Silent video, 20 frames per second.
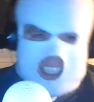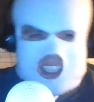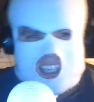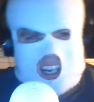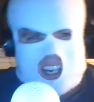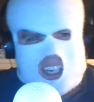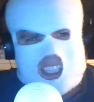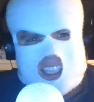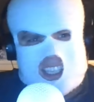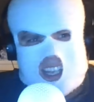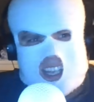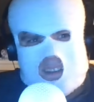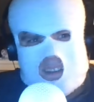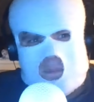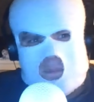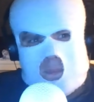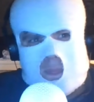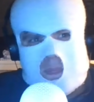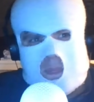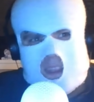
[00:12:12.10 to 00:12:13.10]
sucks that
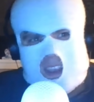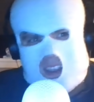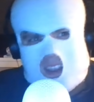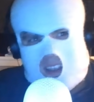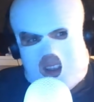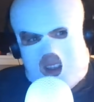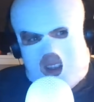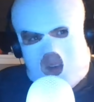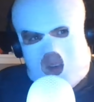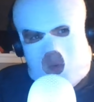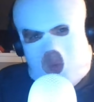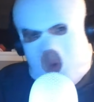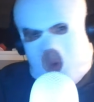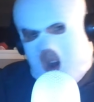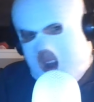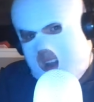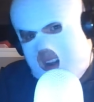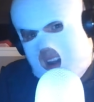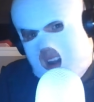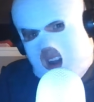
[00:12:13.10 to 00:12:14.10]
one,